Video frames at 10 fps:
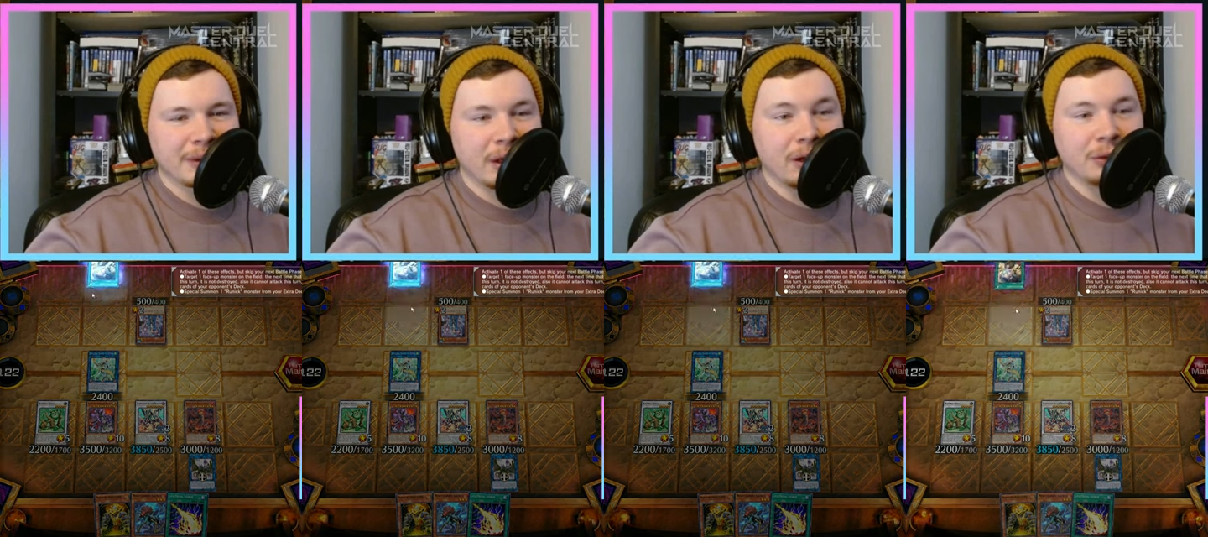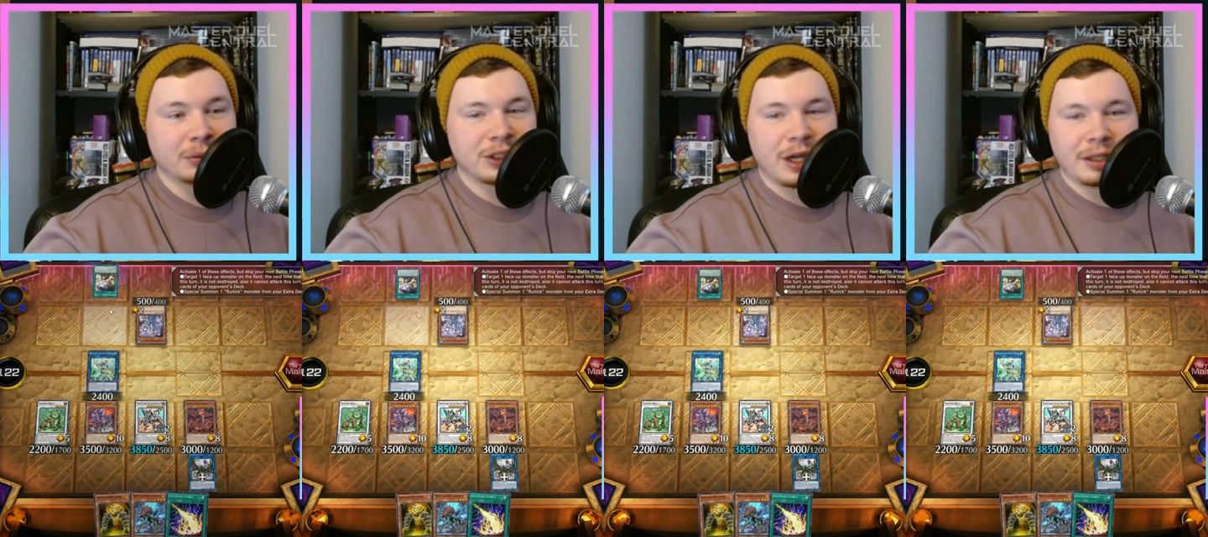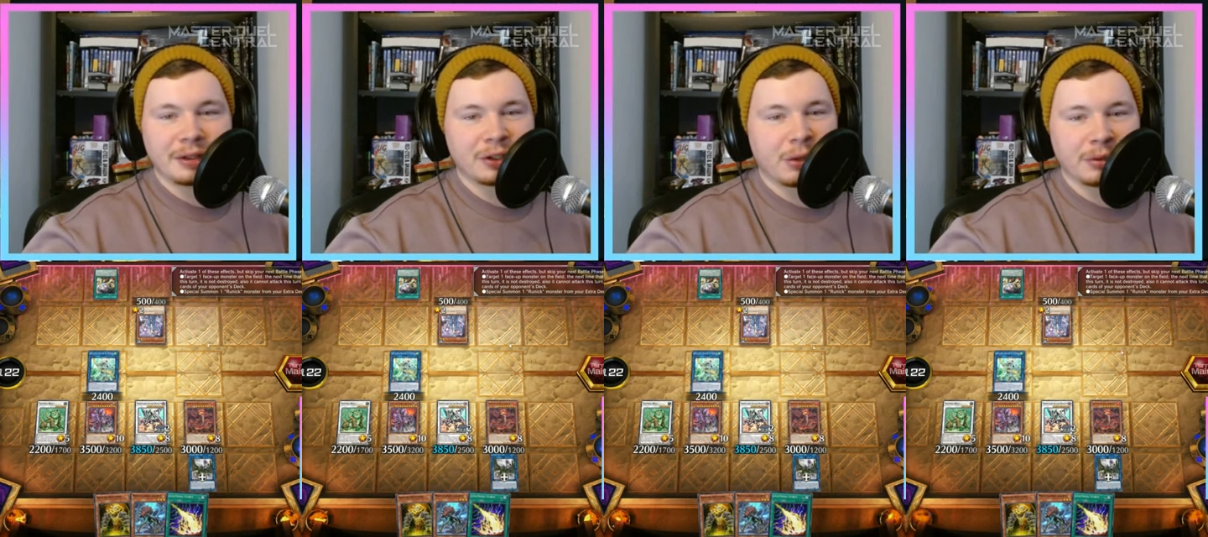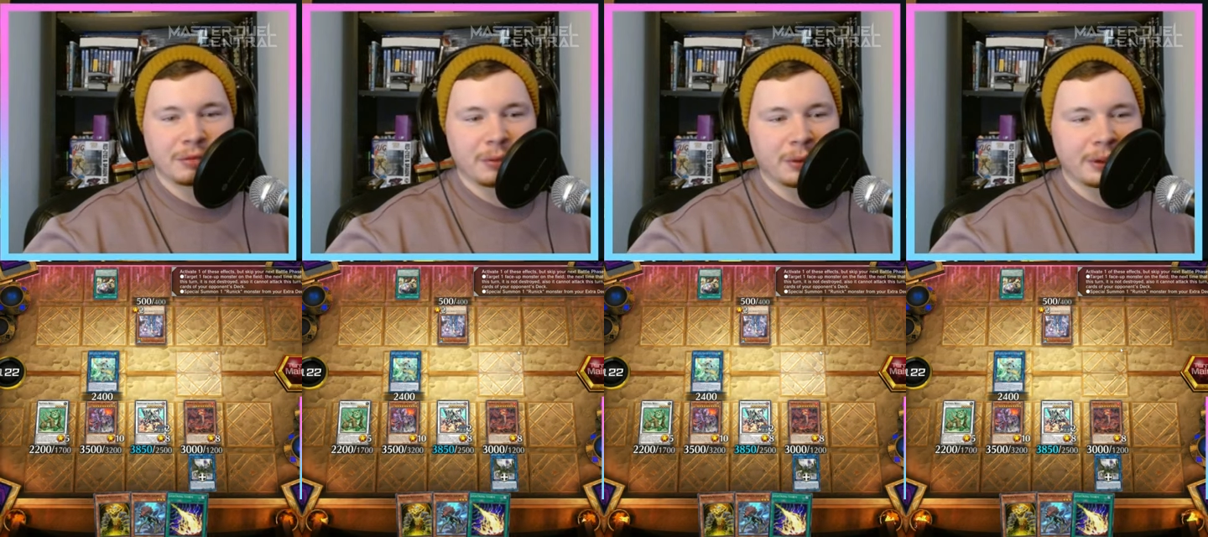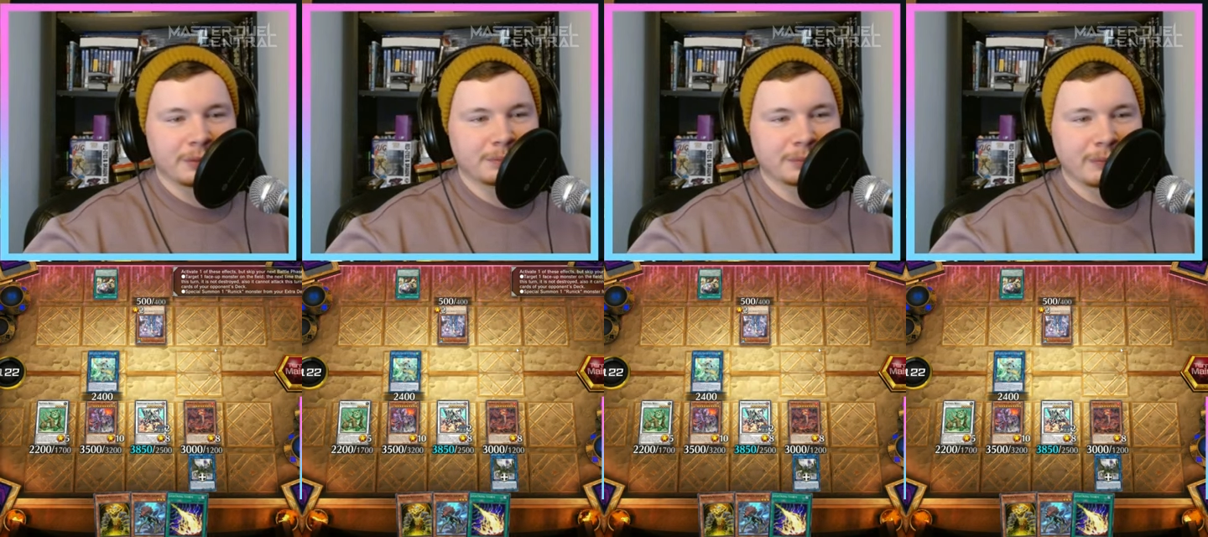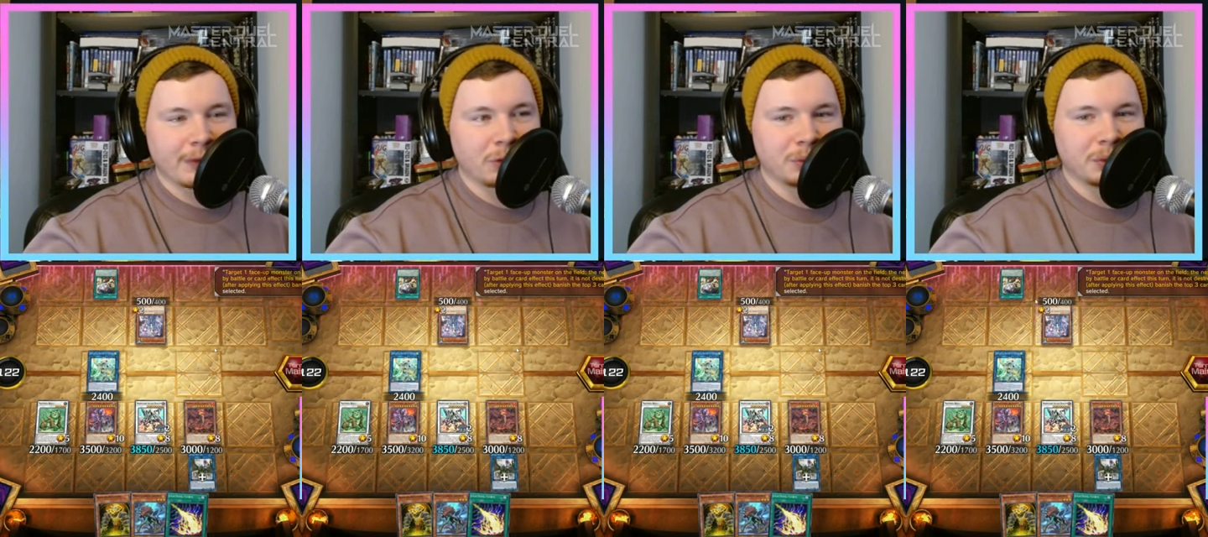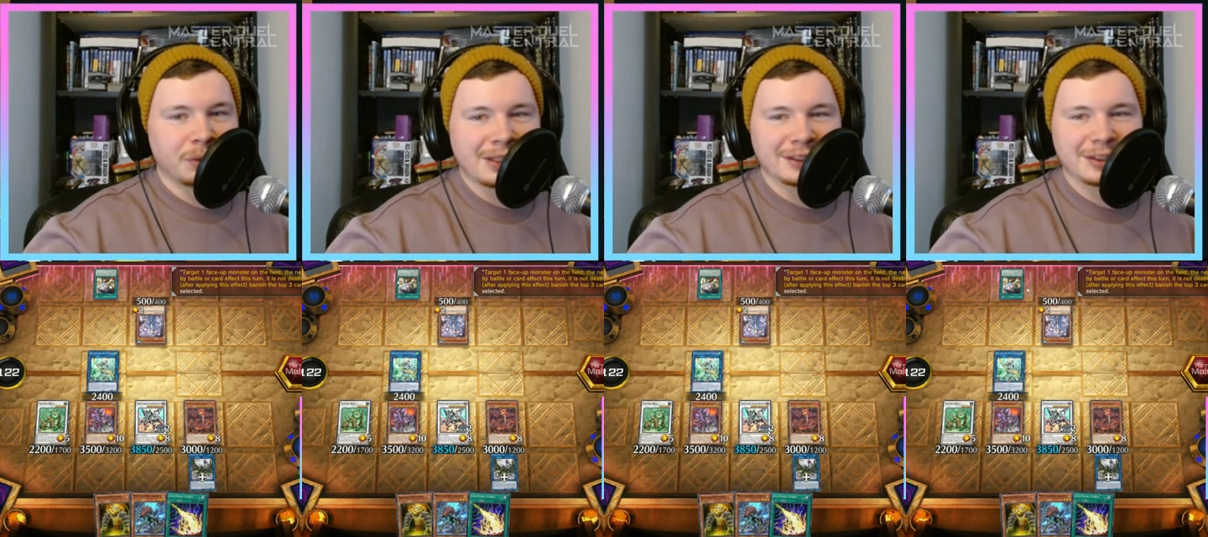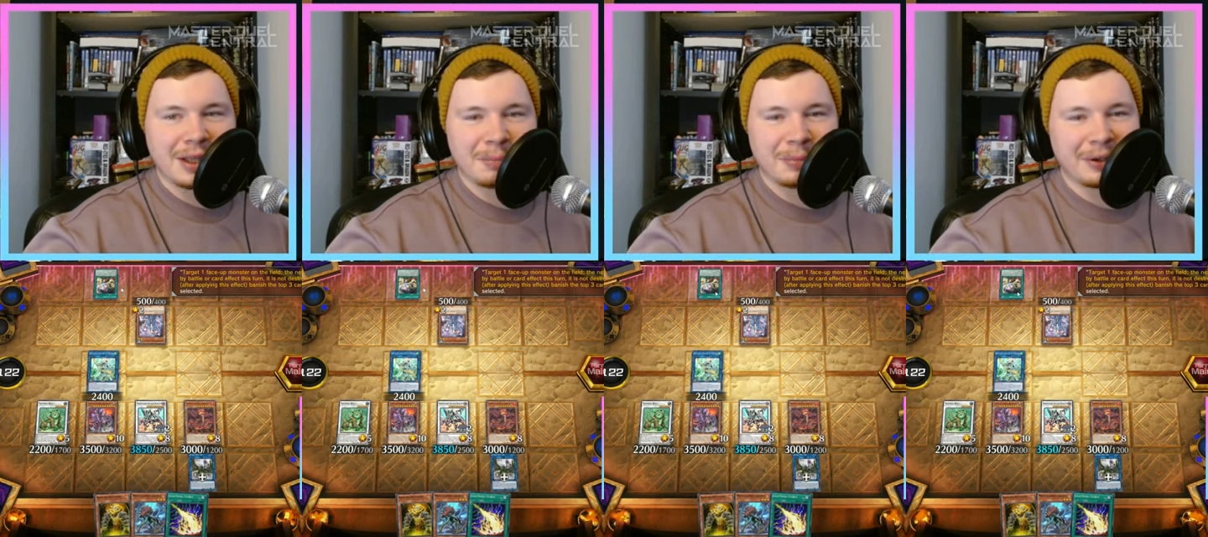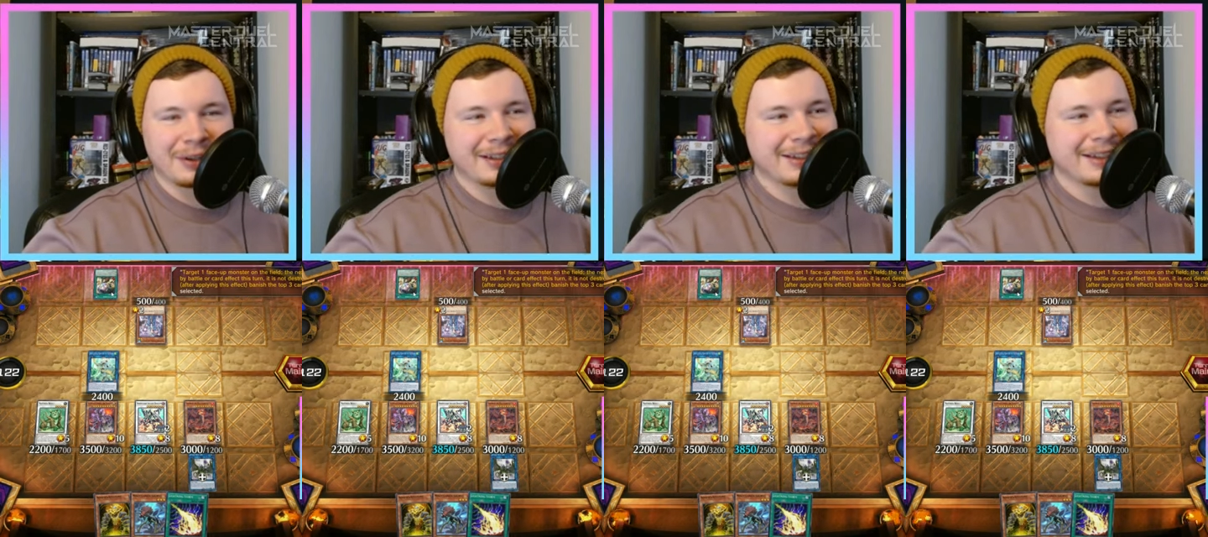Oh god, they're going for it. Runick Slumber.